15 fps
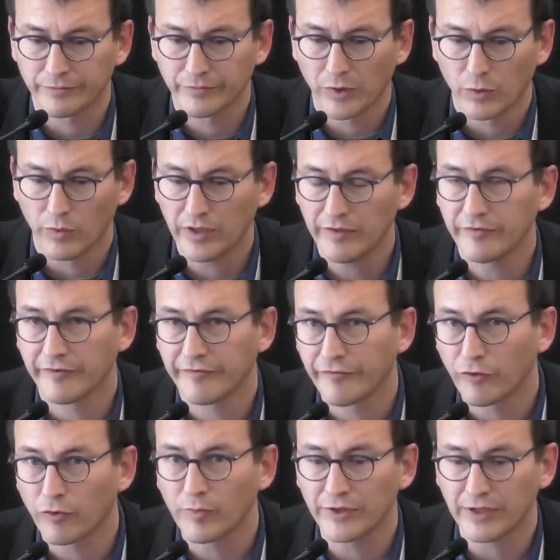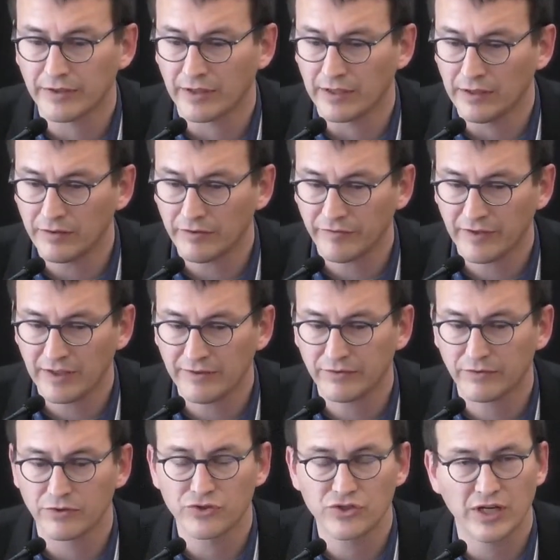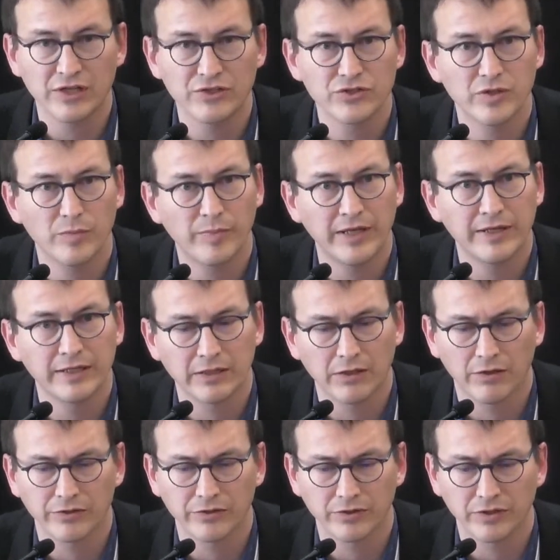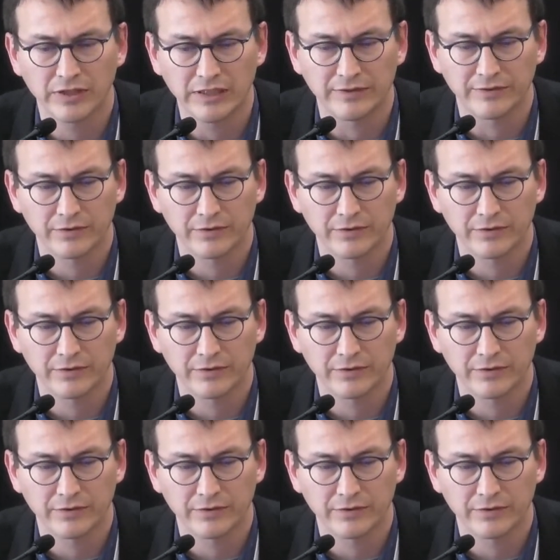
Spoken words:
What if the format and the interface could change depending on your need?